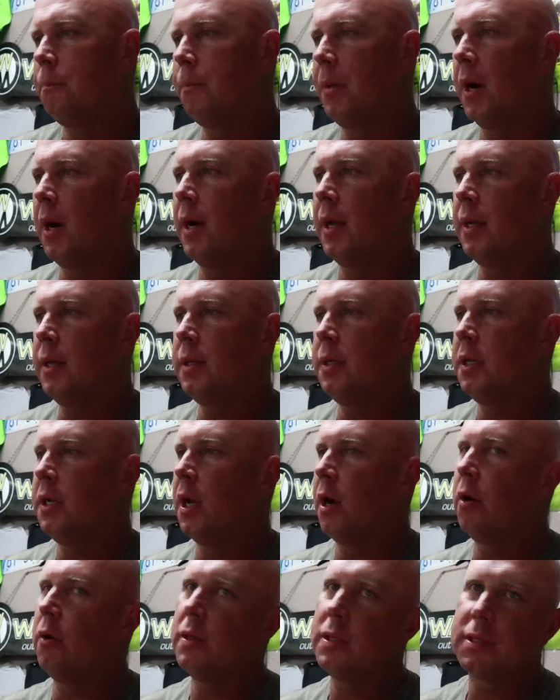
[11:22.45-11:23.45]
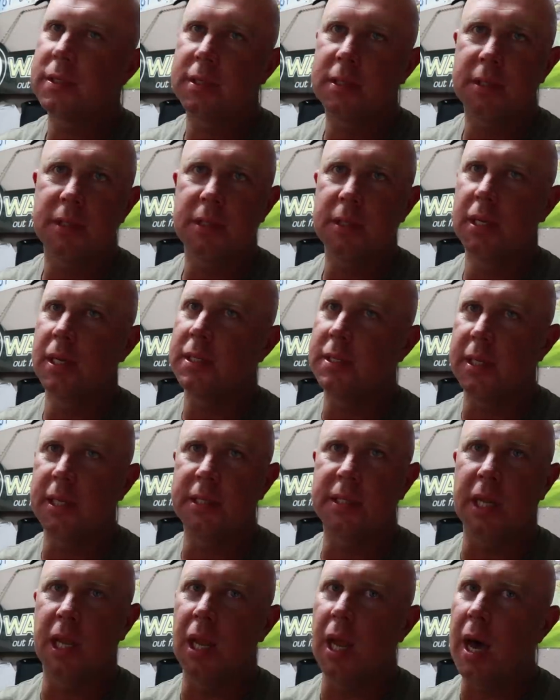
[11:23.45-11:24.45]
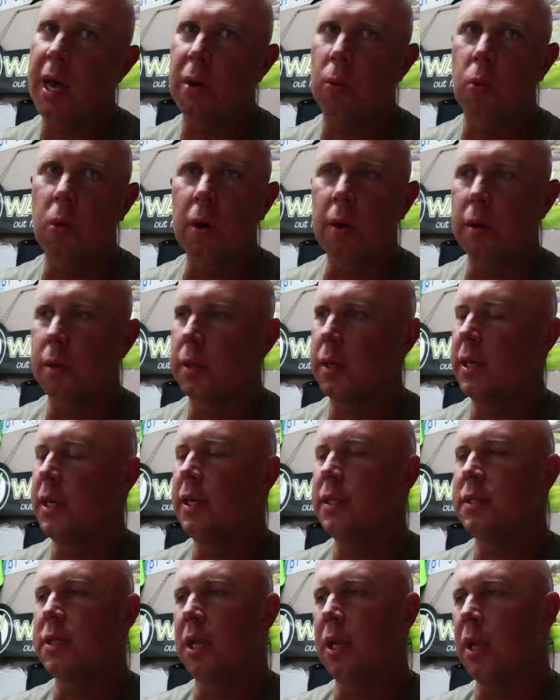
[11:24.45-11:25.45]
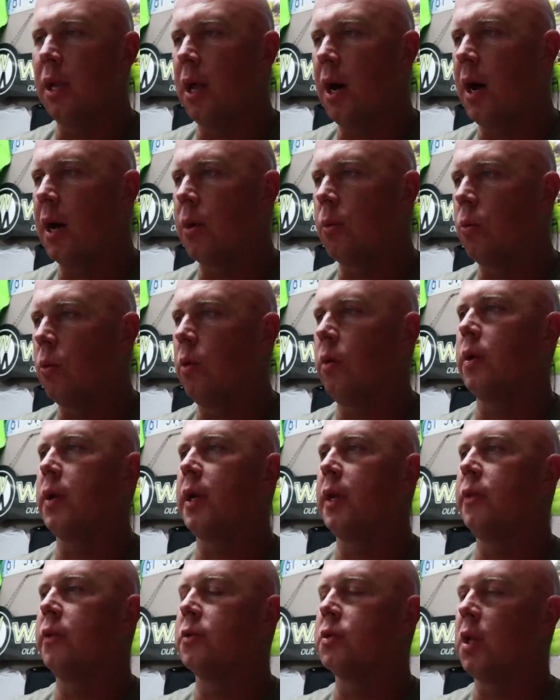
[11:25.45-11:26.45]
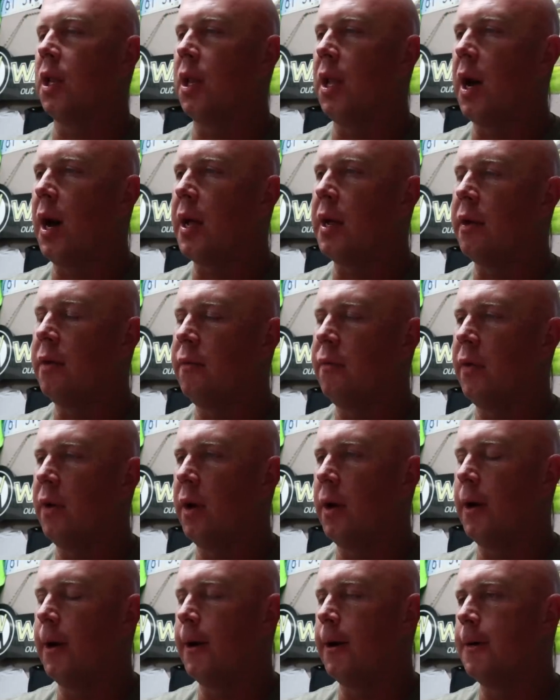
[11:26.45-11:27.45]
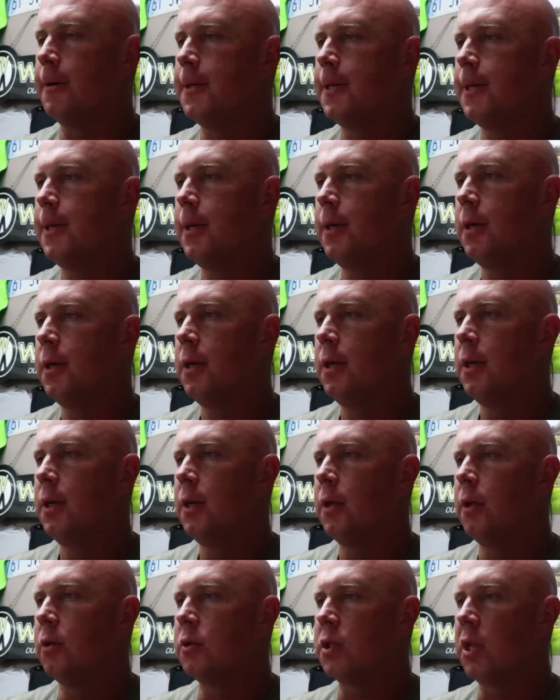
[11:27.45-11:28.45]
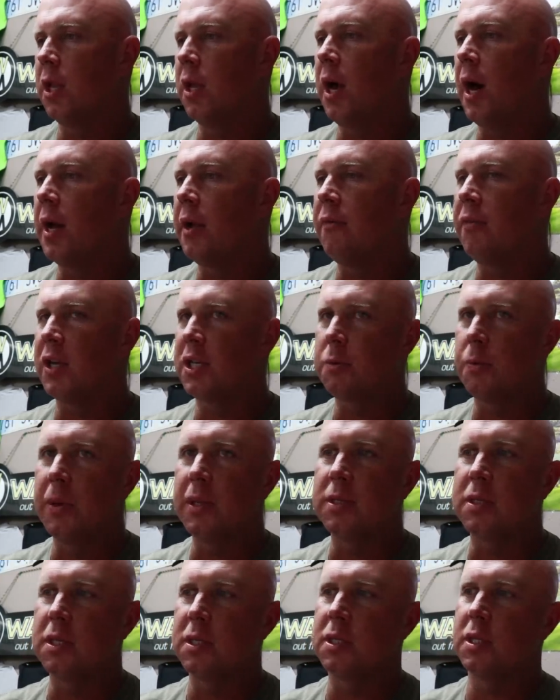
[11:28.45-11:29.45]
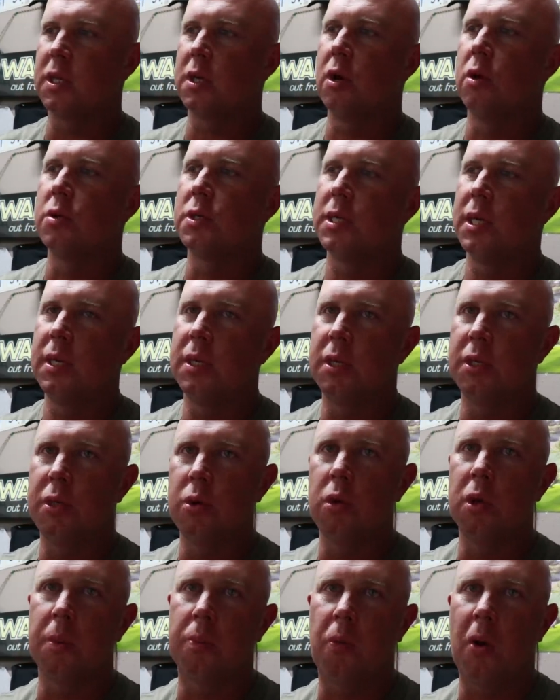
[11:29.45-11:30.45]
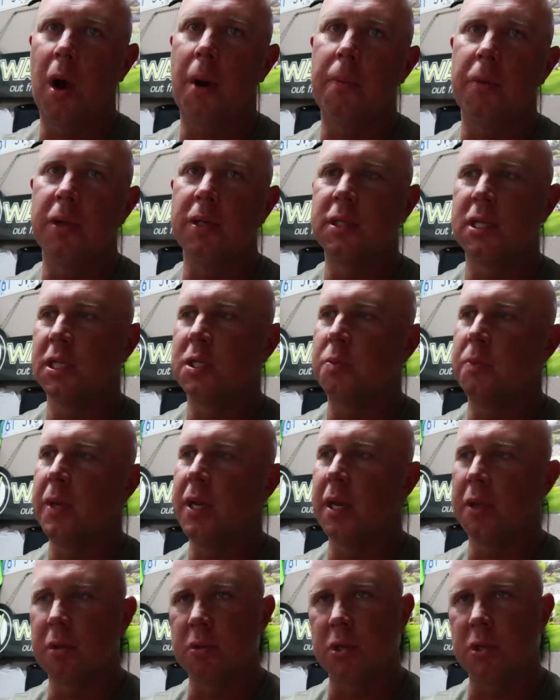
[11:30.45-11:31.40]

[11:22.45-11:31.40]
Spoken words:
But, you know, it's a lot of work. It's a lot of work. And there's a lot of expenses that goes into doing properties this big.